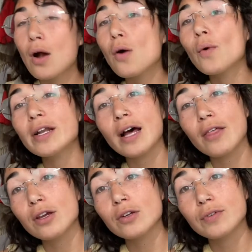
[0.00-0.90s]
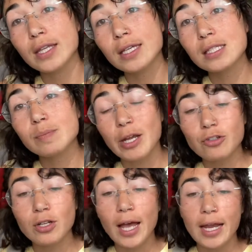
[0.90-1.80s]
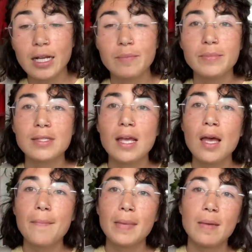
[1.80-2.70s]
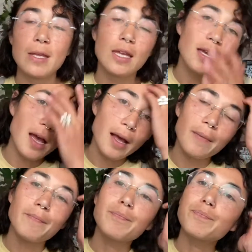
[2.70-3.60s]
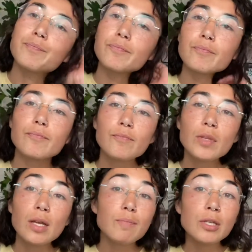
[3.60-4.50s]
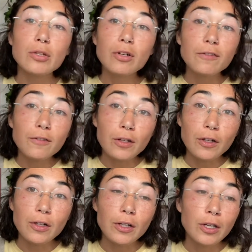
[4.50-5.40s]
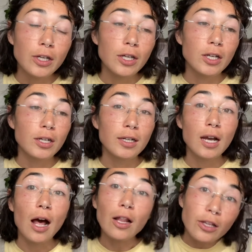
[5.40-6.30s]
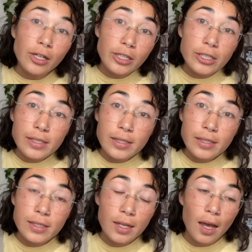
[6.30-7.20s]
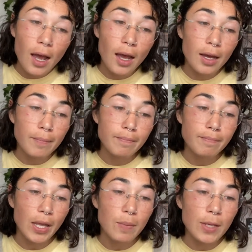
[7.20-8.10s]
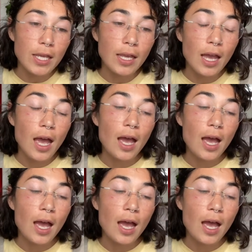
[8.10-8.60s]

what other really special items, maybe um, beautiful colors, um, maybe